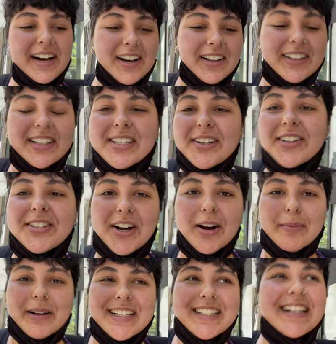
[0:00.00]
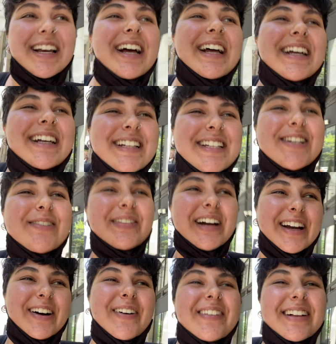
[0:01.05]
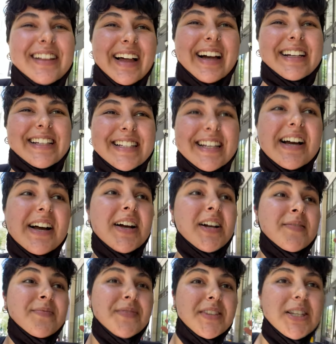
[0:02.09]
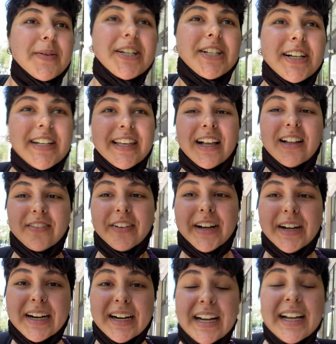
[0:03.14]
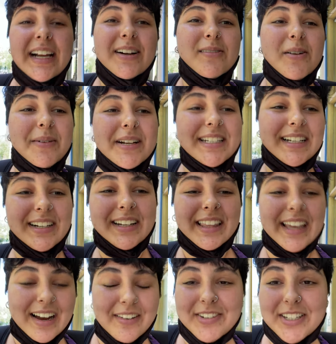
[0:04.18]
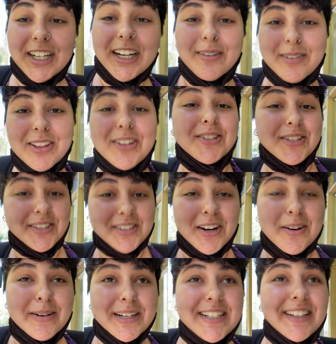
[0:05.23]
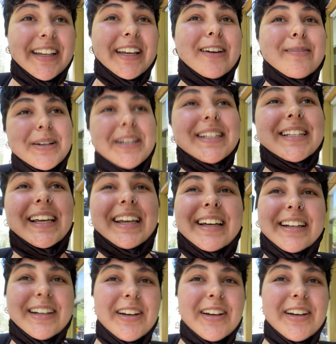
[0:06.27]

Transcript: let's go to Starbucks. So my whole class squished into the elevator. We went down to the cafeteria where there's a Starbucks on campus and